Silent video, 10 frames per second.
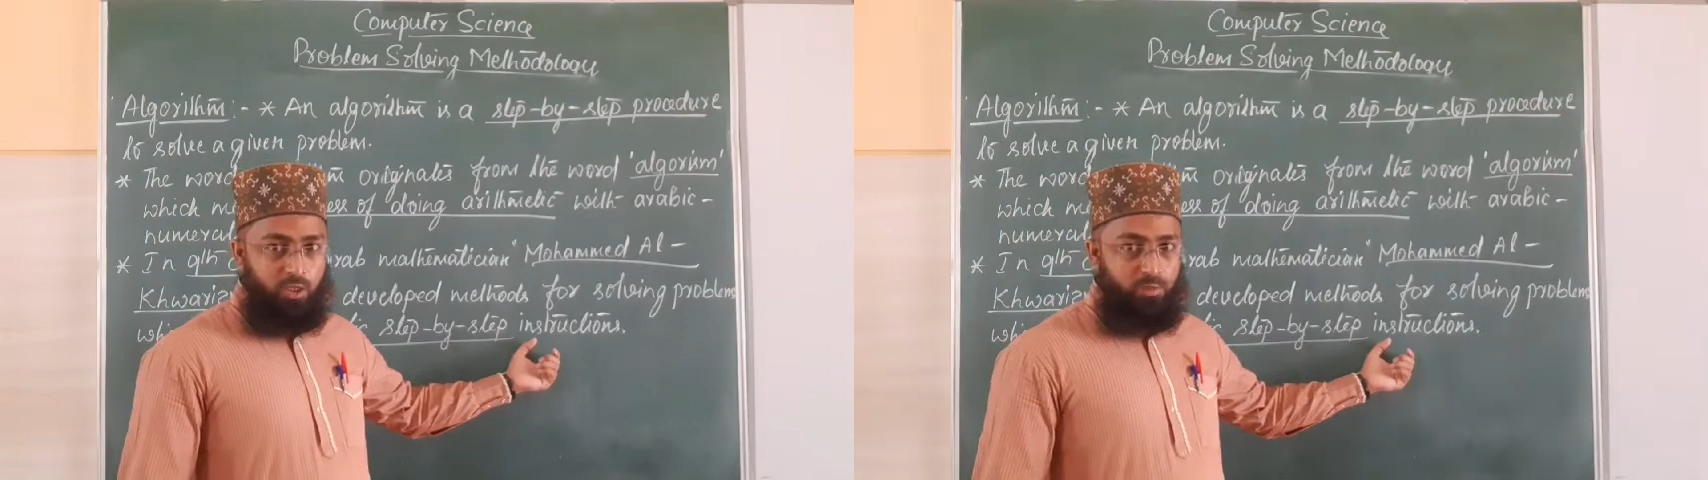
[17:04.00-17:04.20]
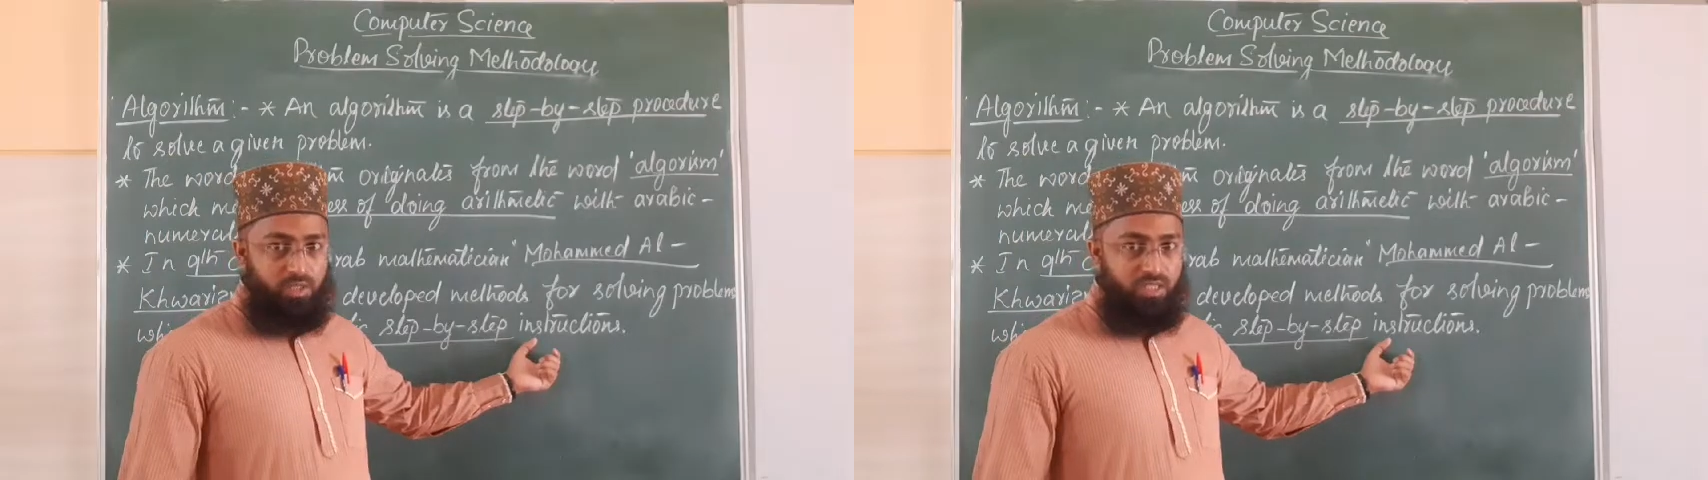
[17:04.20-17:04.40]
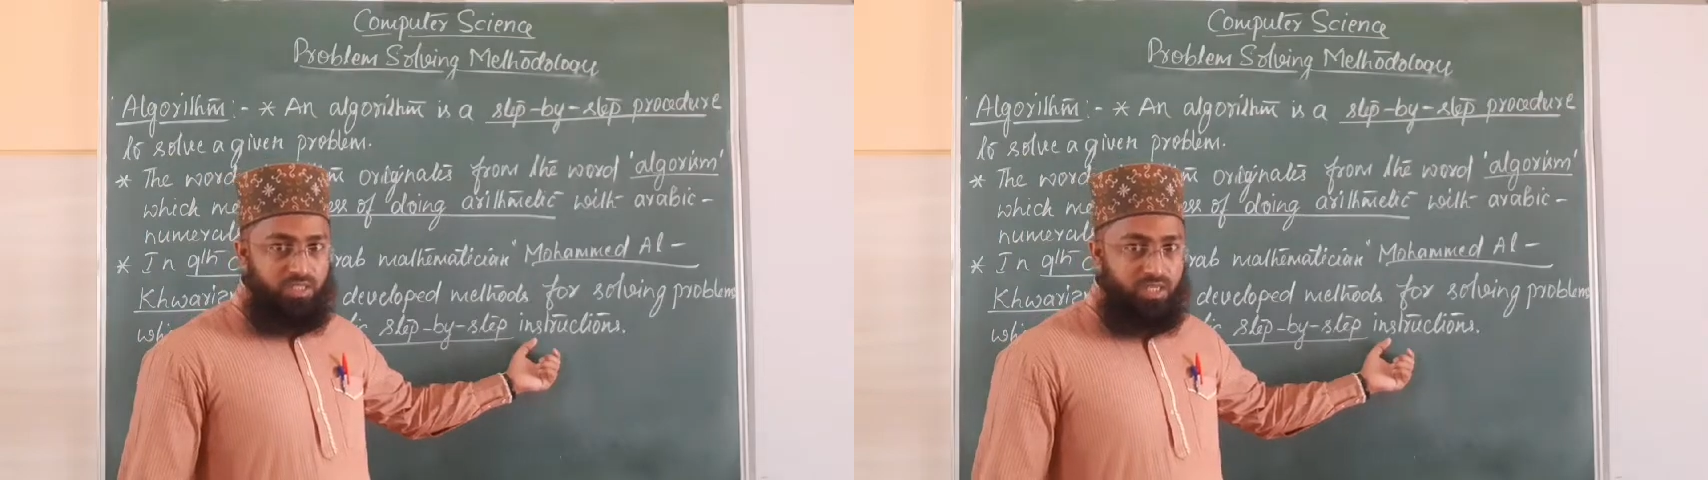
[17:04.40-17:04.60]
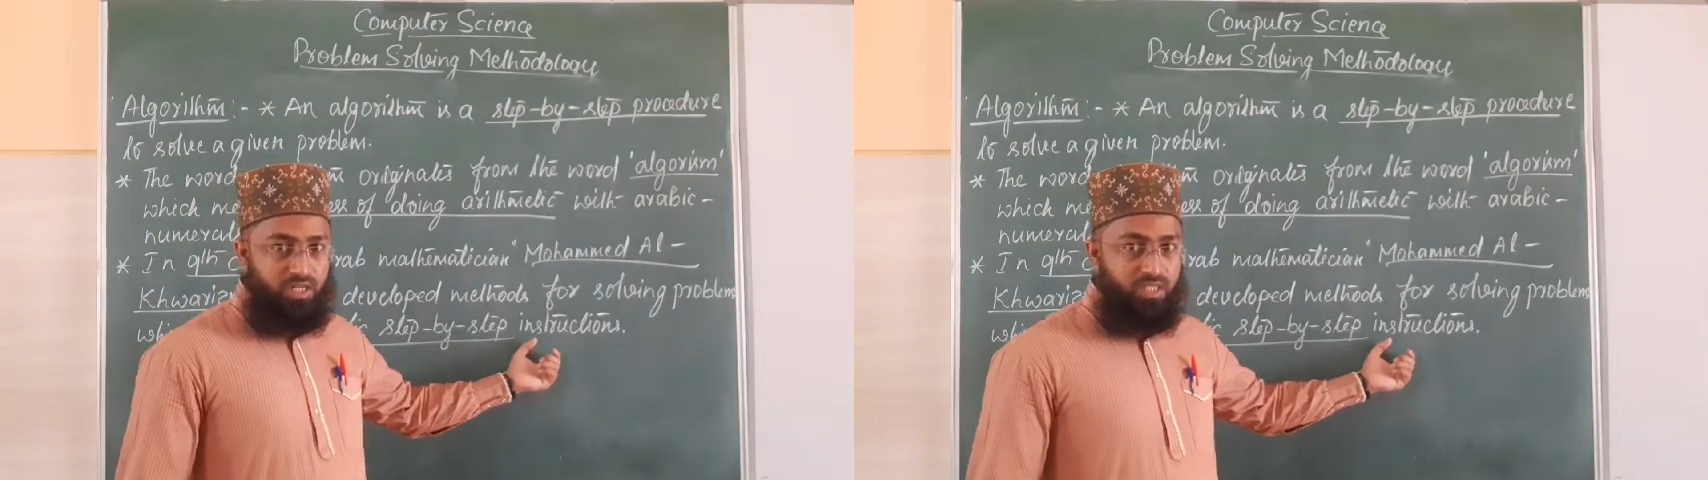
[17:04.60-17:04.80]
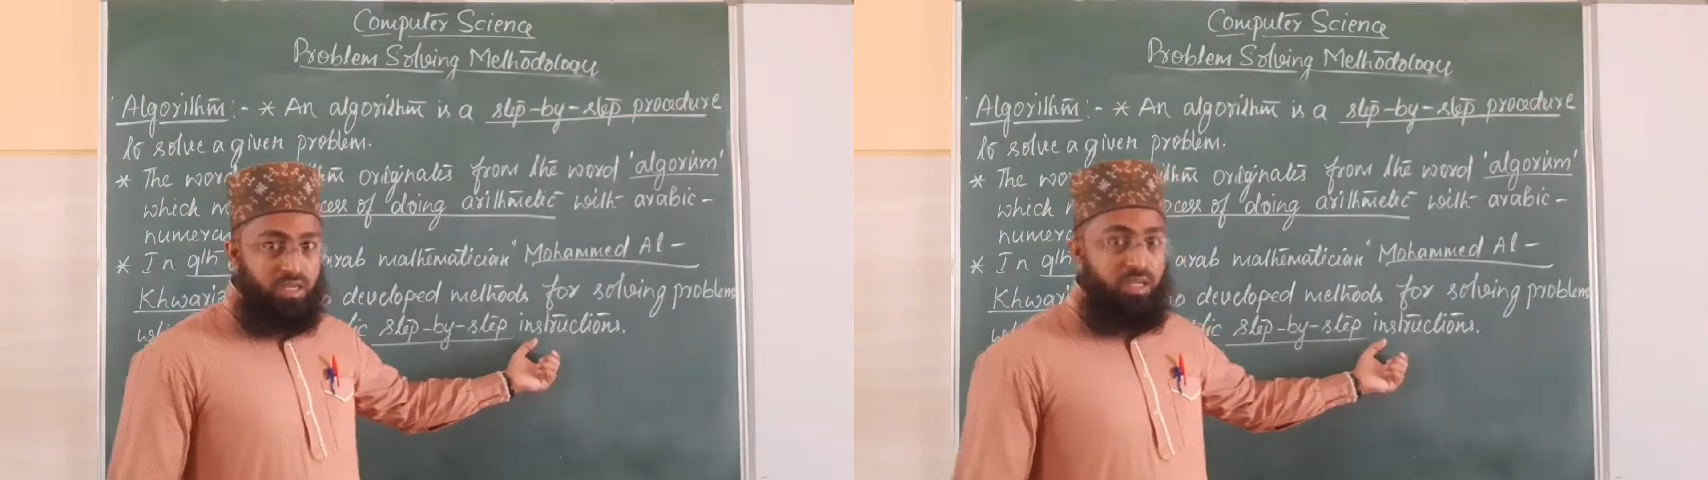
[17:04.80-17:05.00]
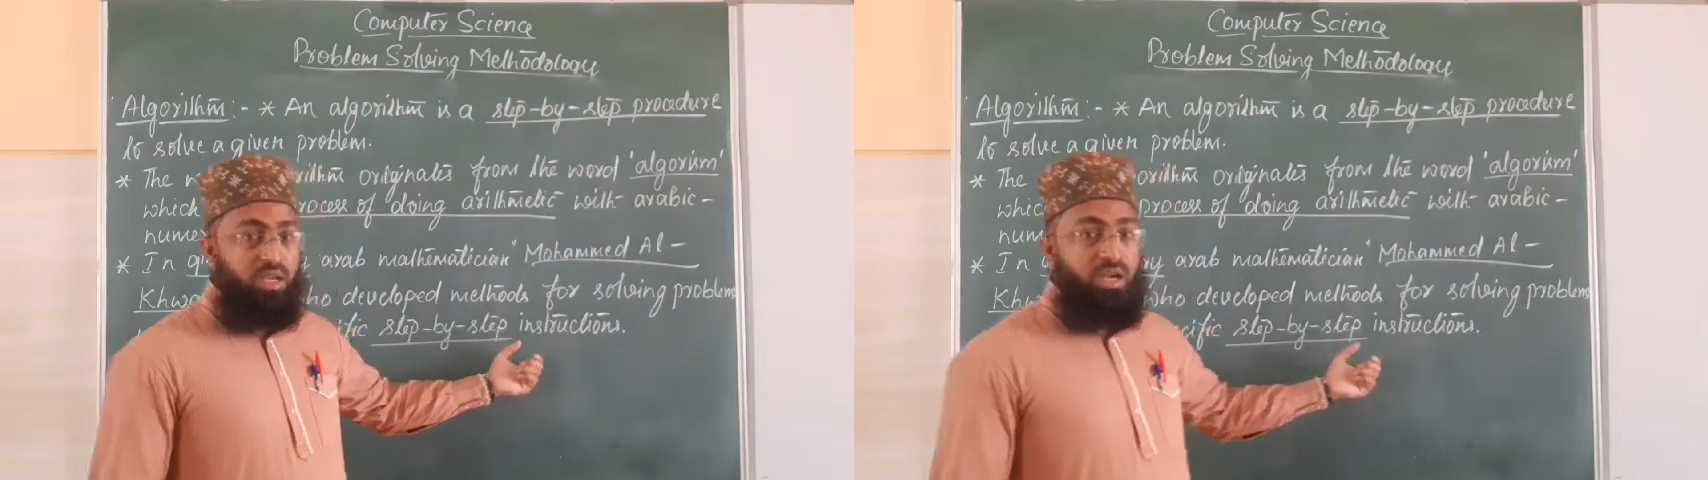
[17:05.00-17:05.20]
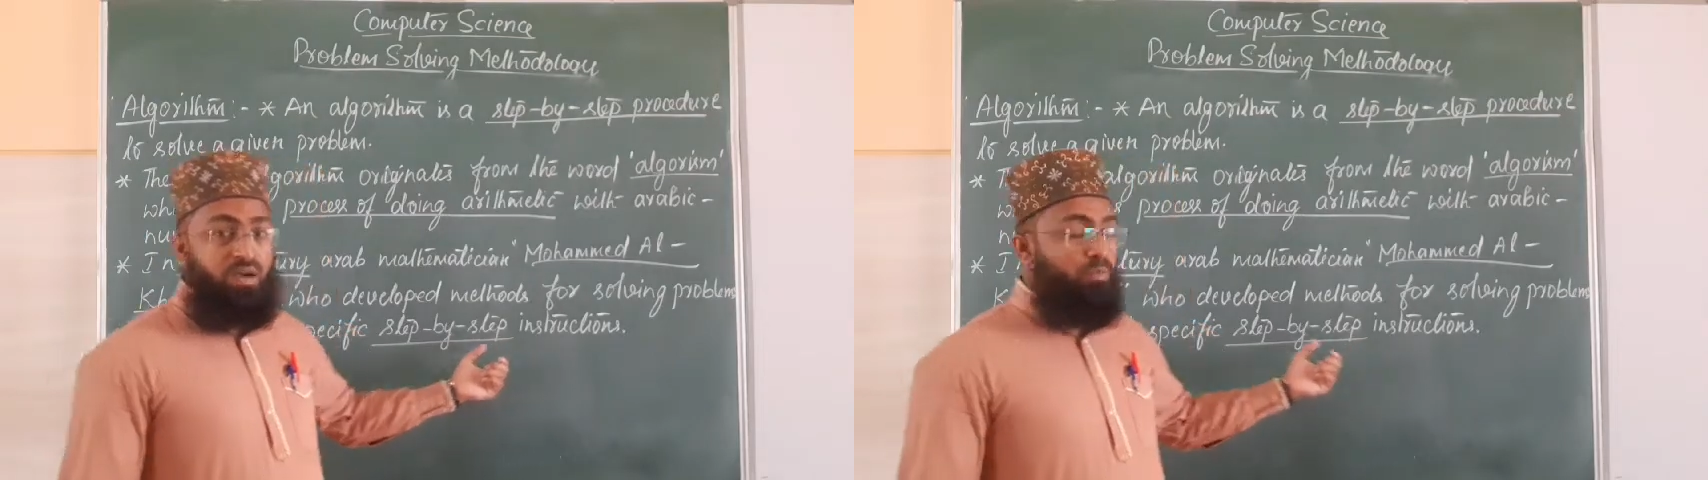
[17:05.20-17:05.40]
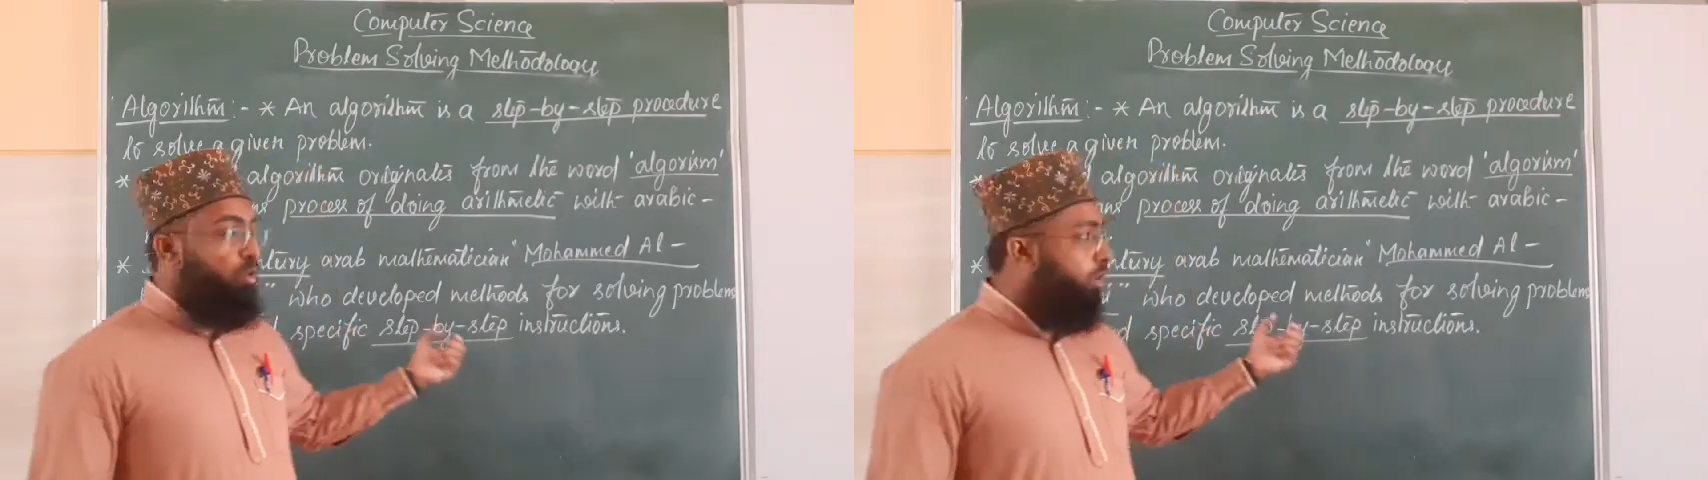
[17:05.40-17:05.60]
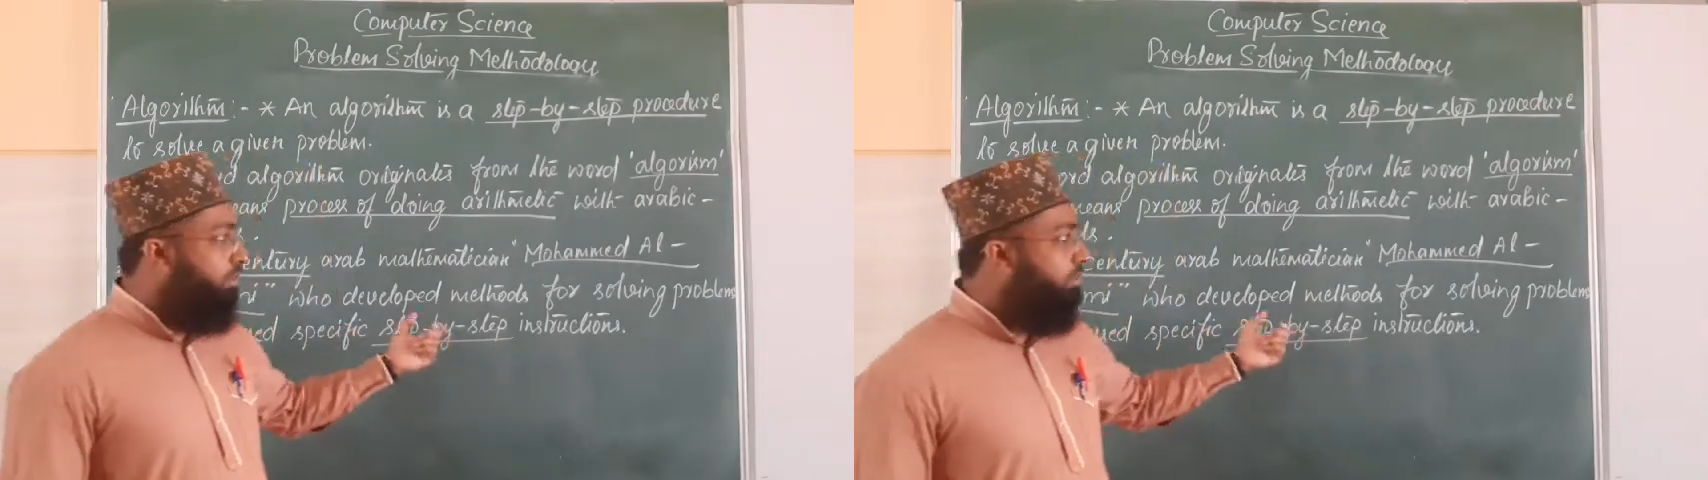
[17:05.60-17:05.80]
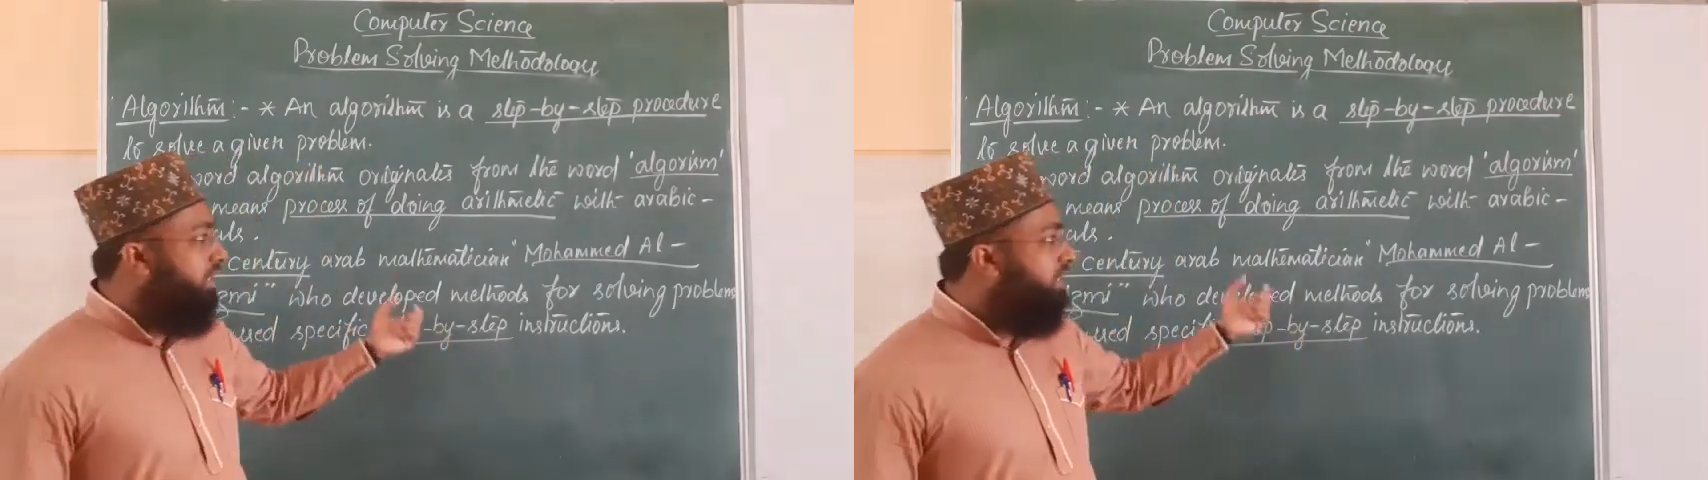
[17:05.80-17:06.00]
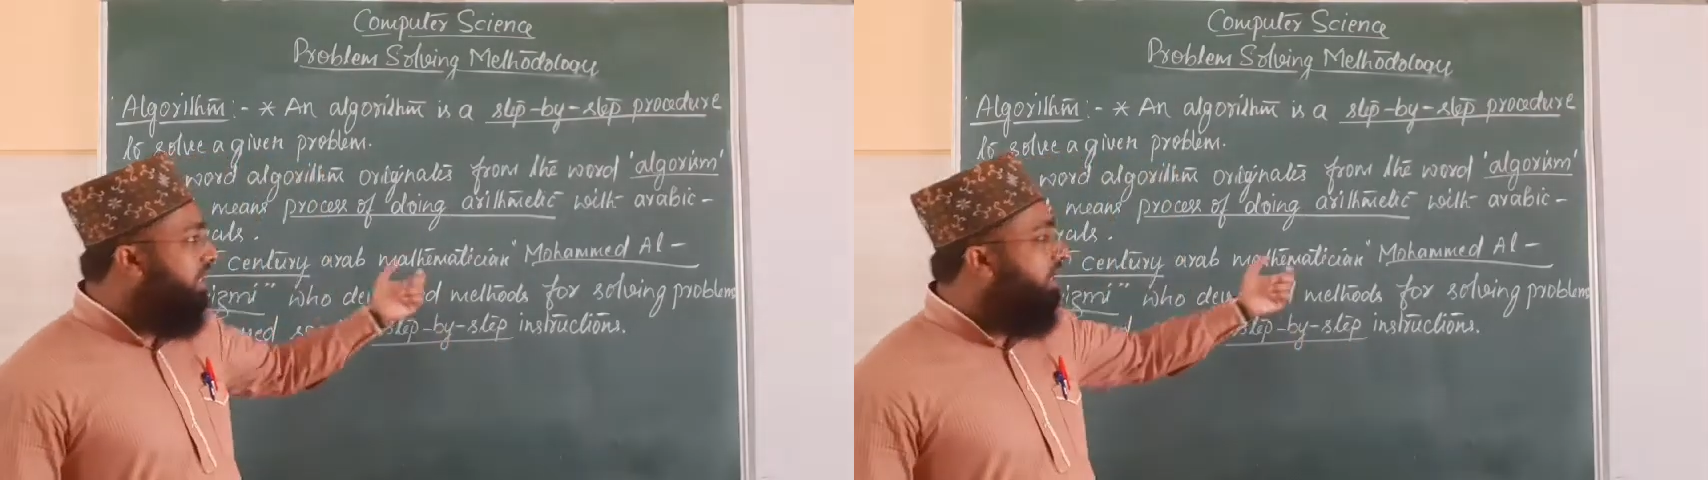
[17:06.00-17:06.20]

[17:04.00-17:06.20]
means that Muhammad